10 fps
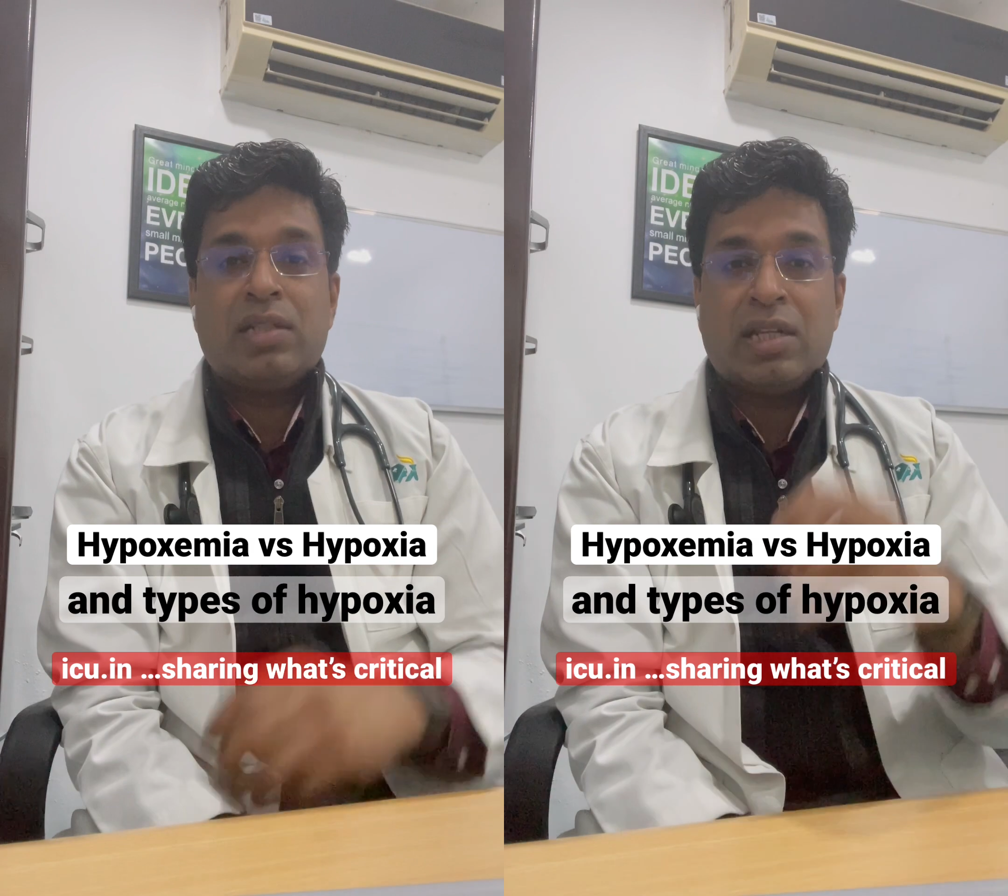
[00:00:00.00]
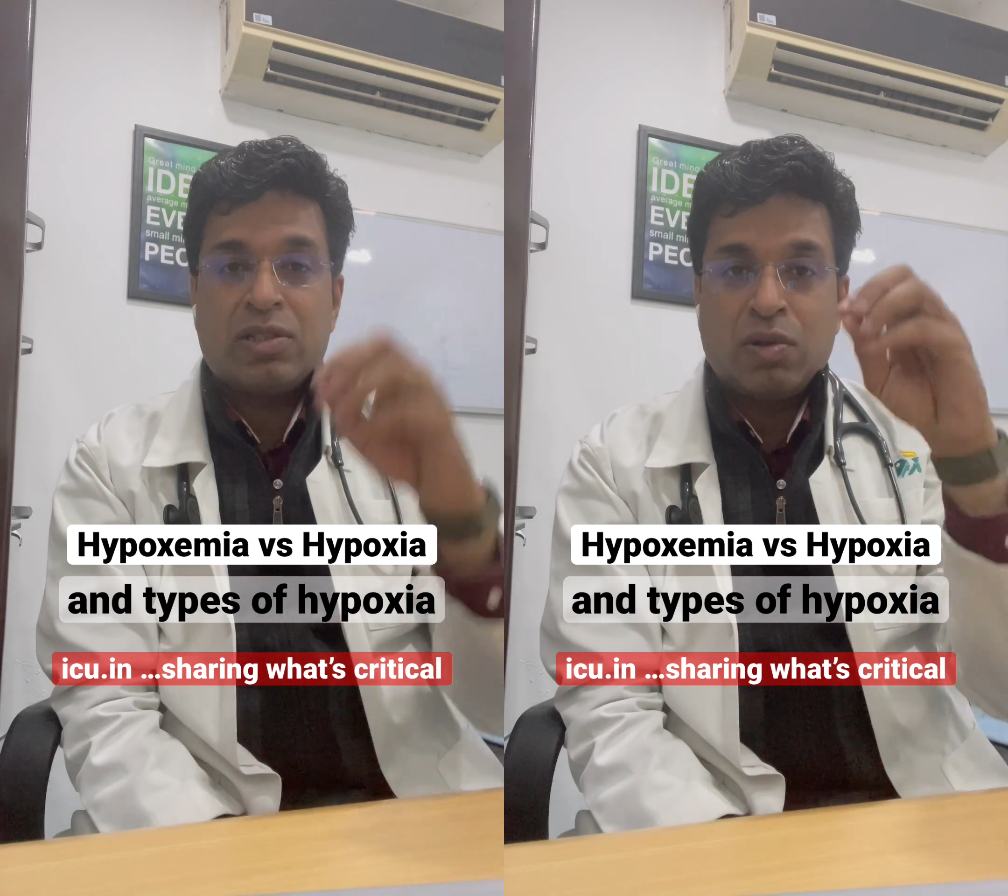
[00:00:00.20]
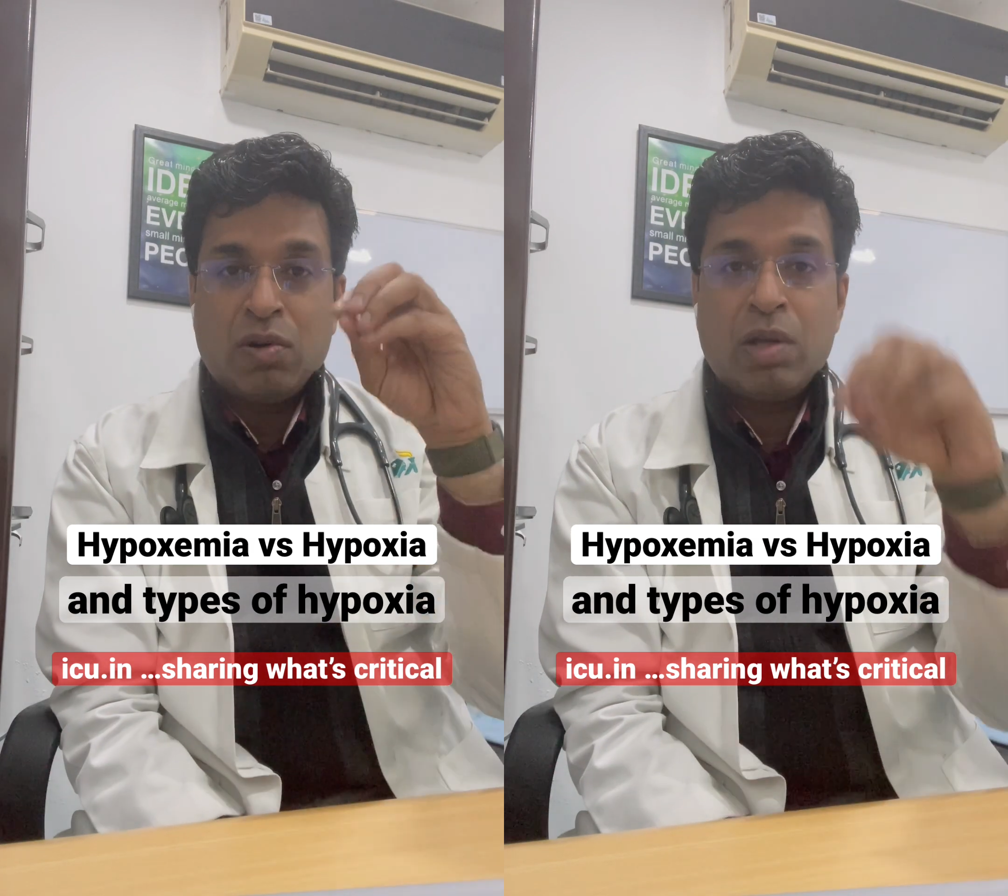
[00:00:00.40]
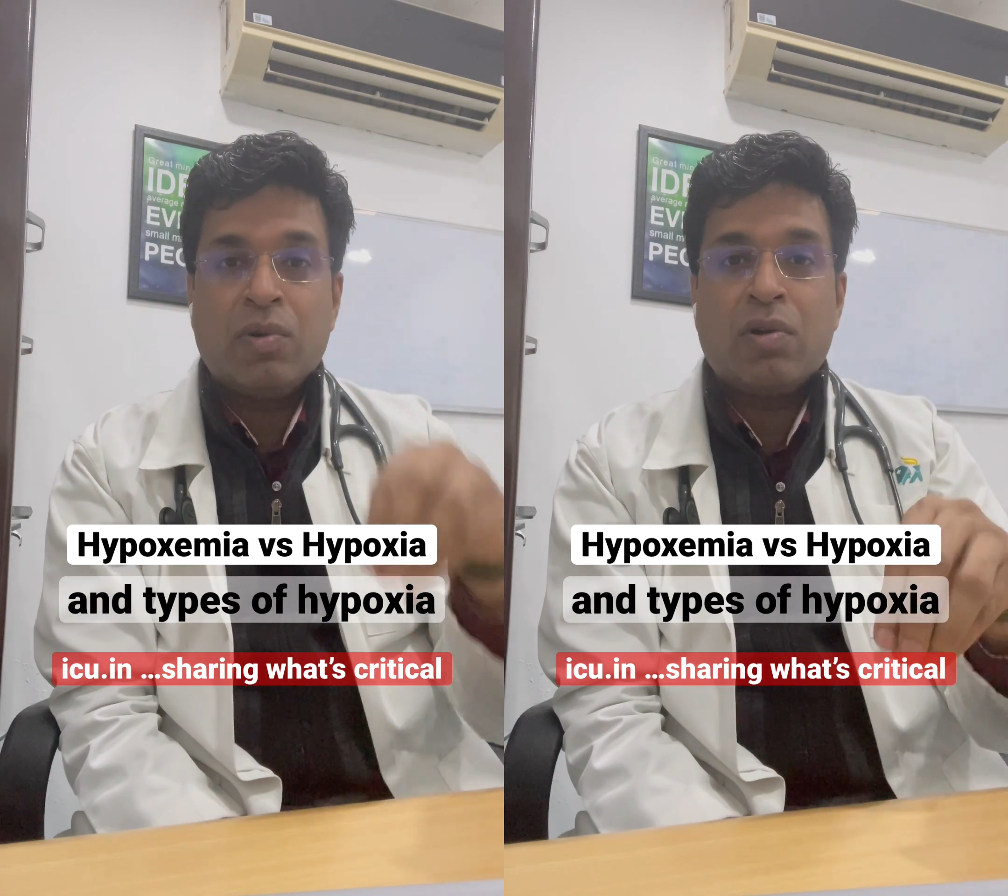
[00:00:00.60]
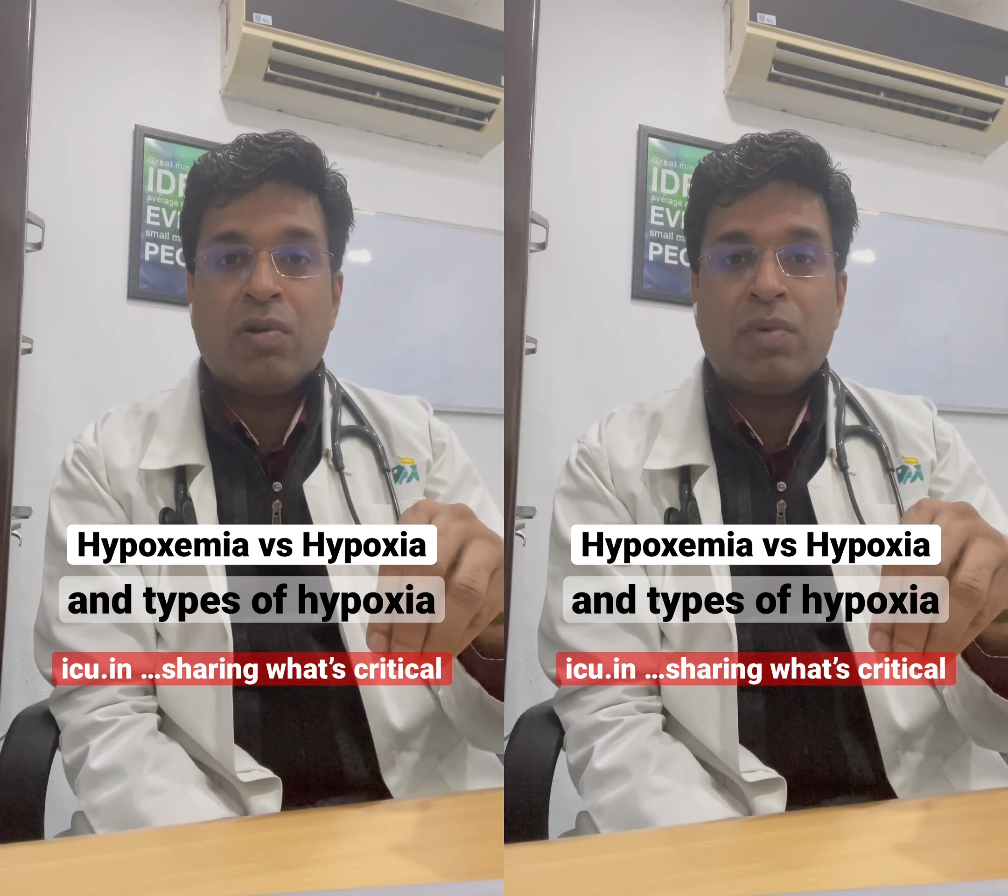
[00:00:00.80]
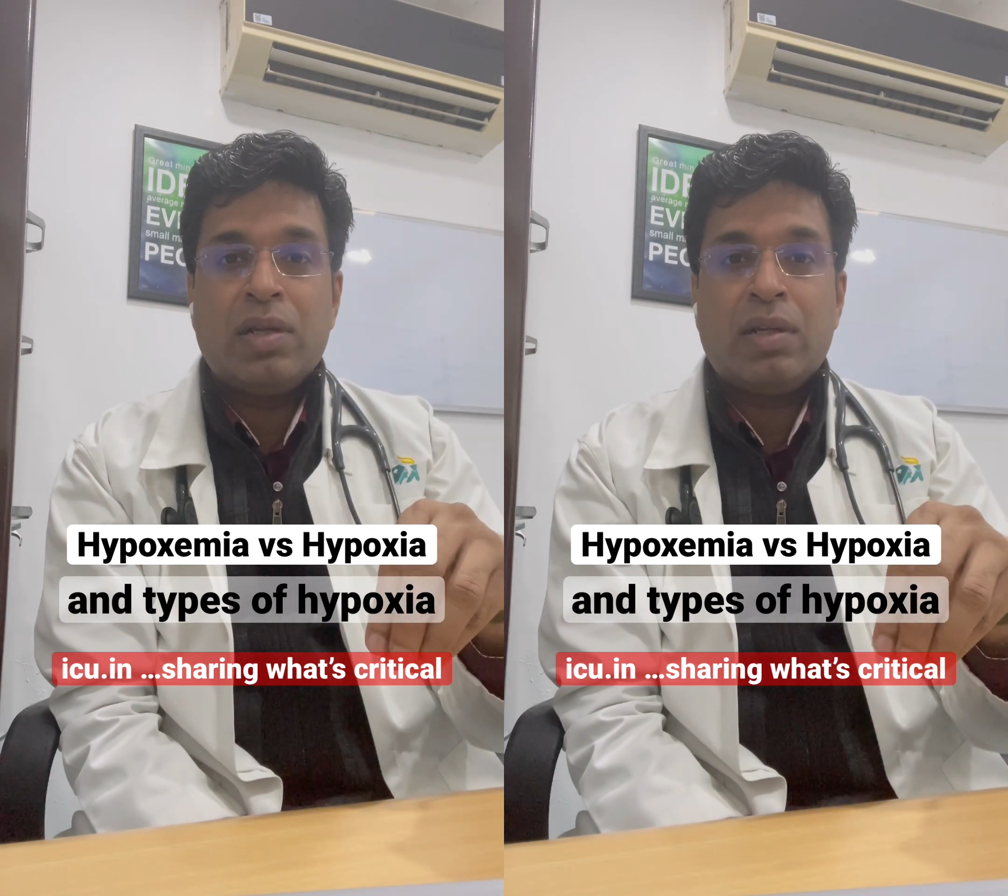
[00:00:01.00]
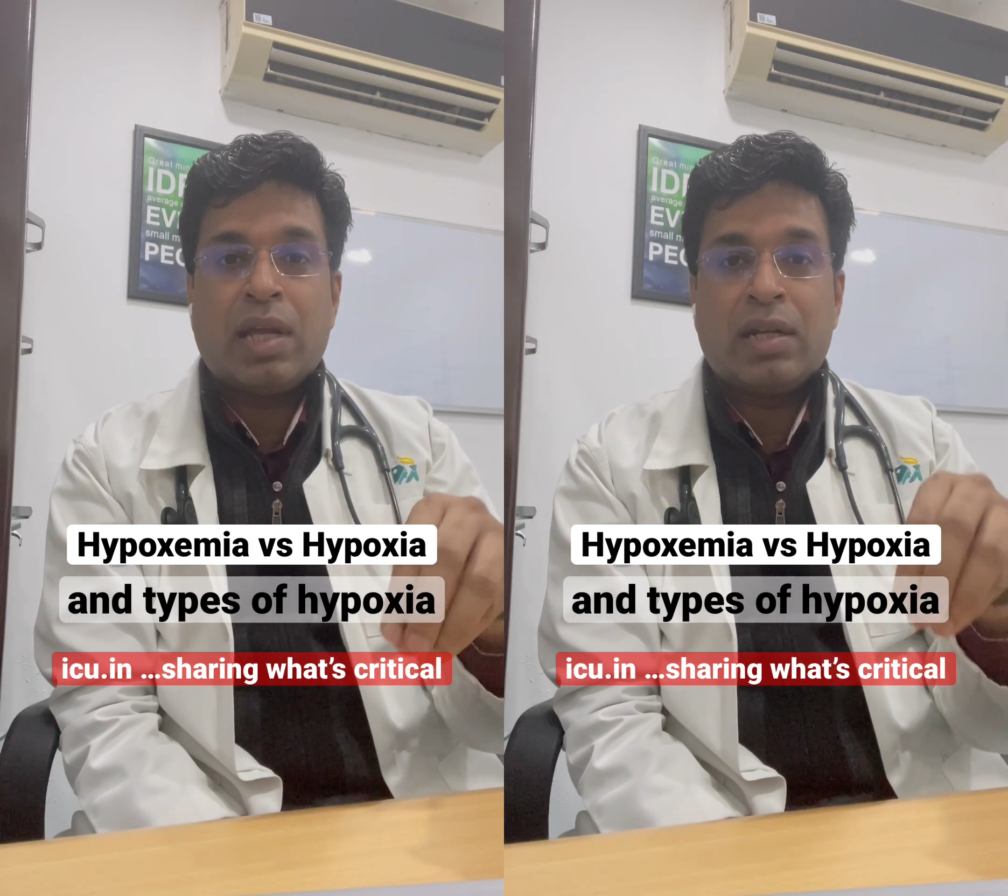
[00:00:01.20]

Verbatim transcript: there is low hemoglobin,